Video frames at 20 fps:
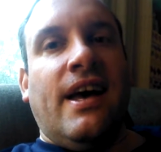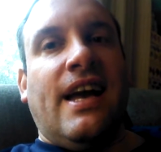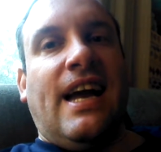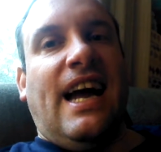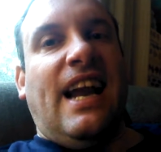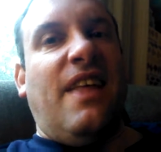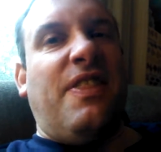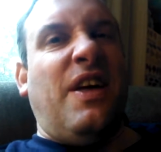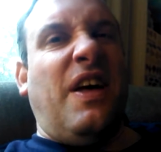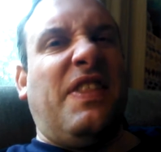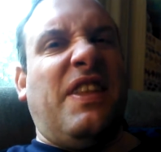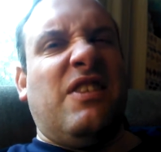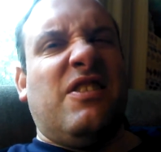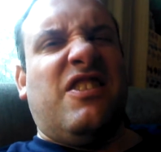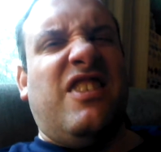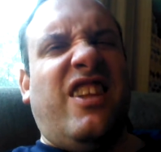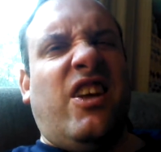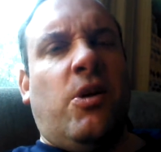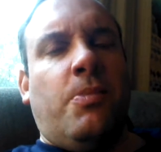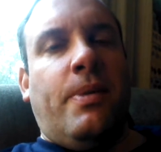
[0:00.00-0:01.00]
Kind of thought that
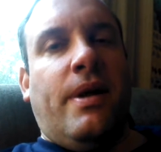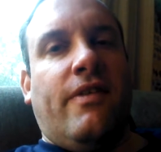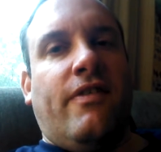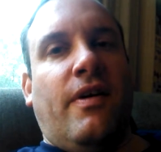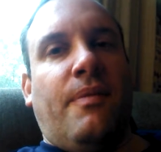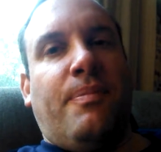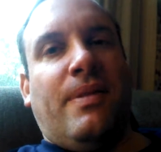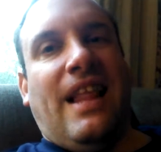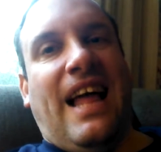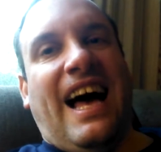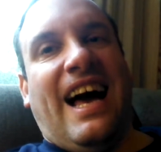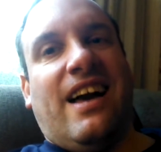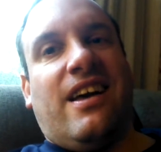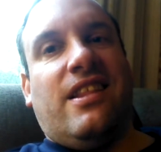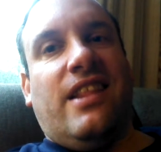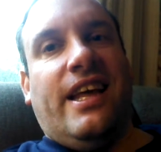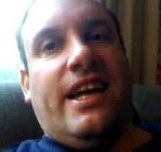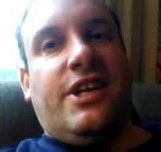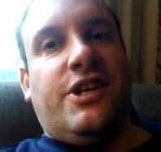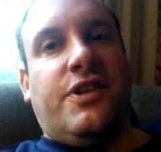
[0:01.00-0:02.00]
was a little bit of a plot
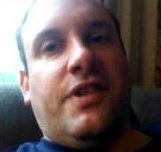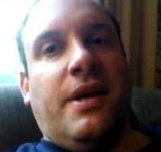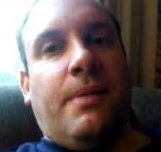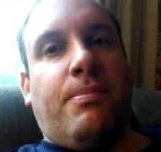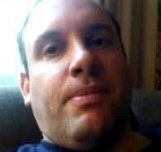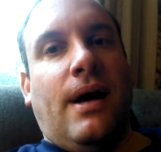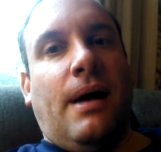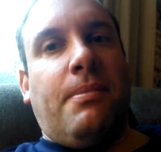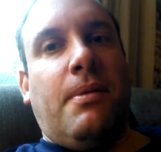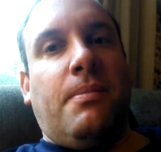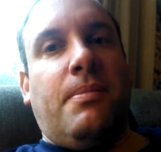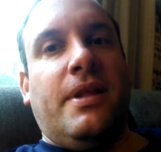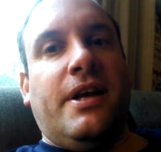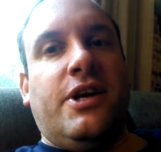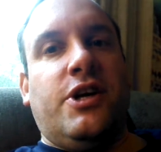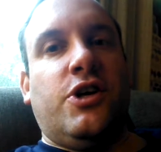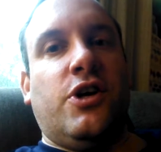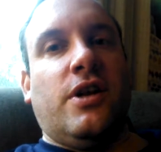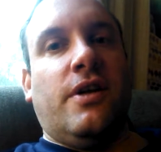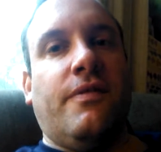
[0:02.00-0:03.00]
glitch. They probably
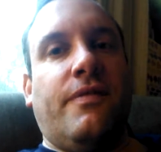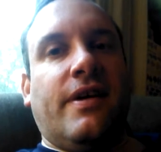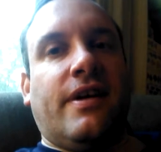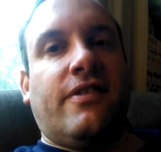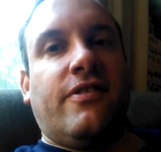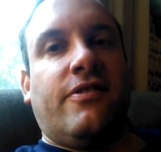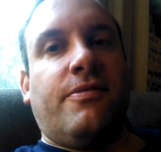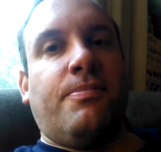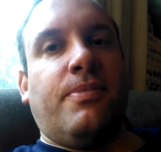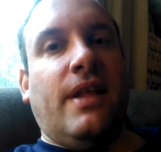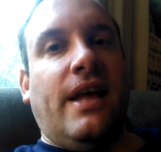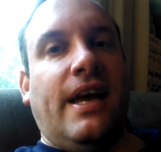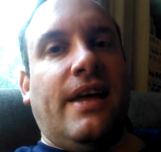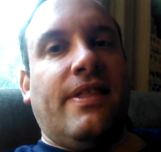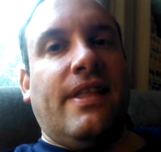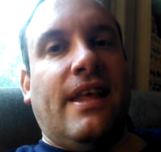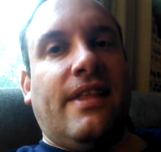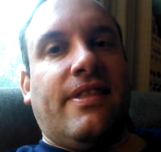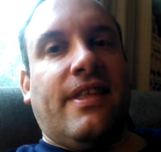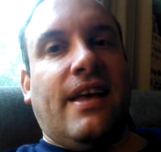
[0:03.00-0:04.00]
should have
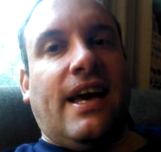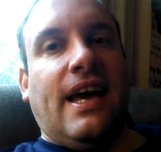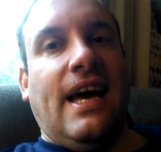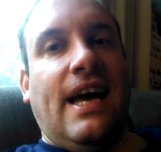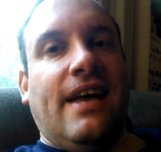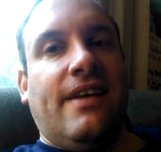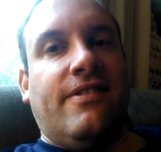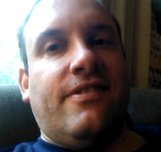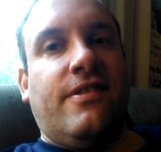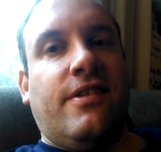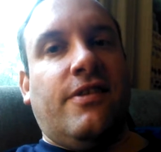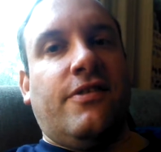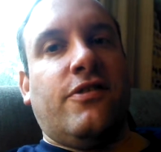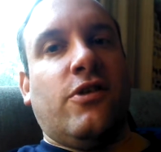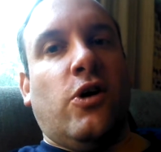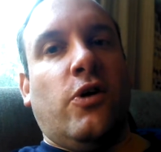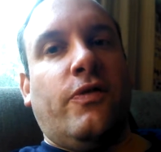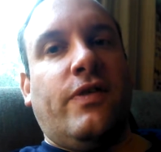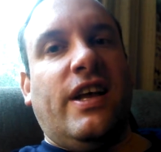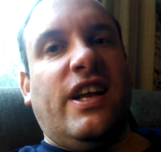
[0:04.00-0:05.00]
explained that the guys
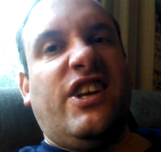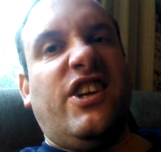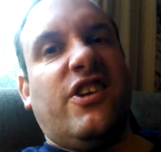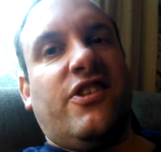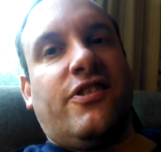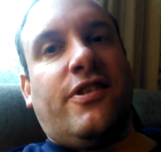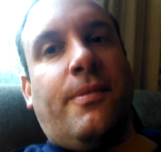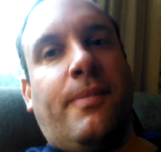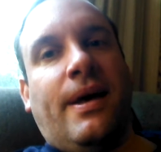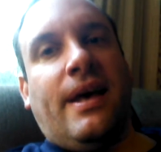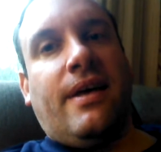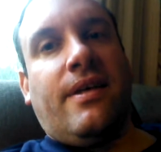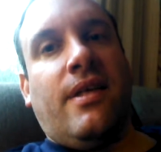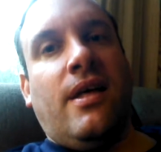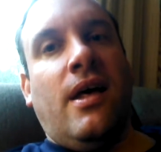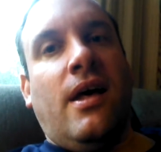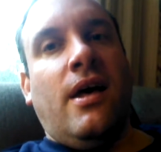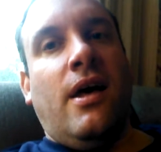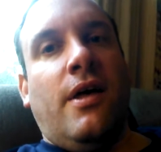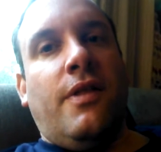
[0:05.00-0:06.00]
deserved it just to make
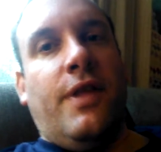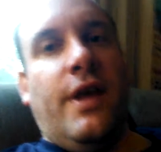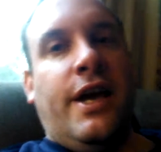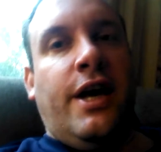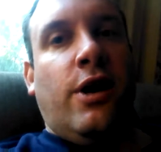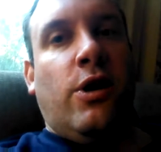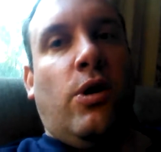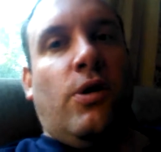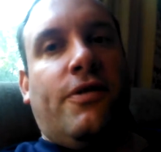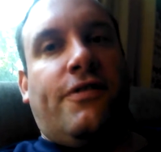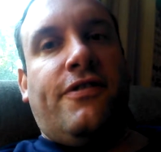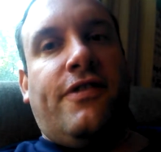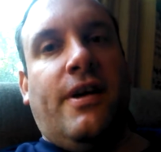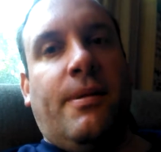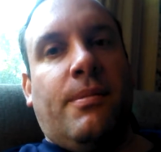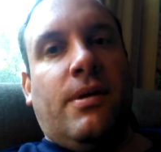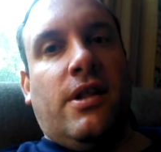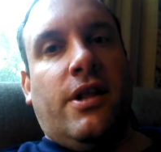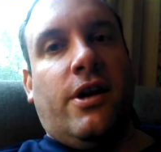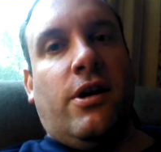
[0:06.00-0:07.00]
the hero
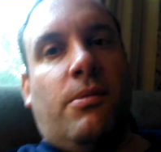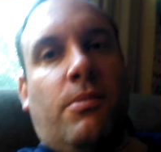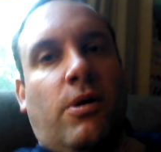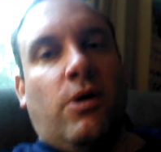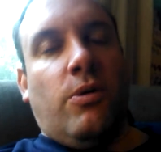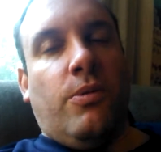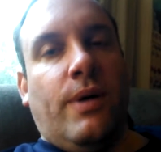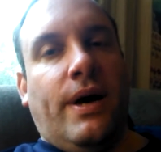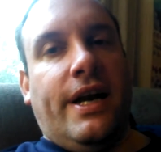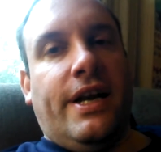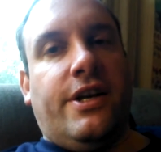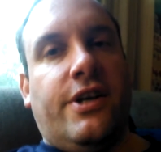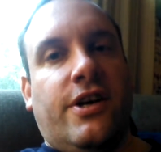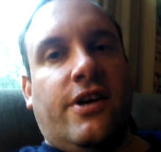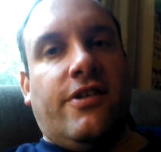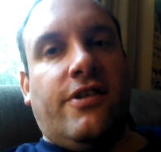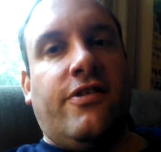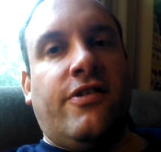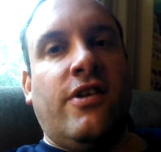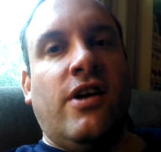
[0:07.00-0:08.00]
seem a little more
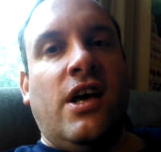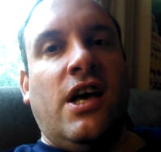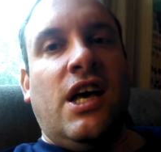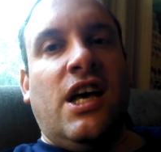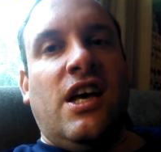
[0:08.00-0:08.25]
righteous.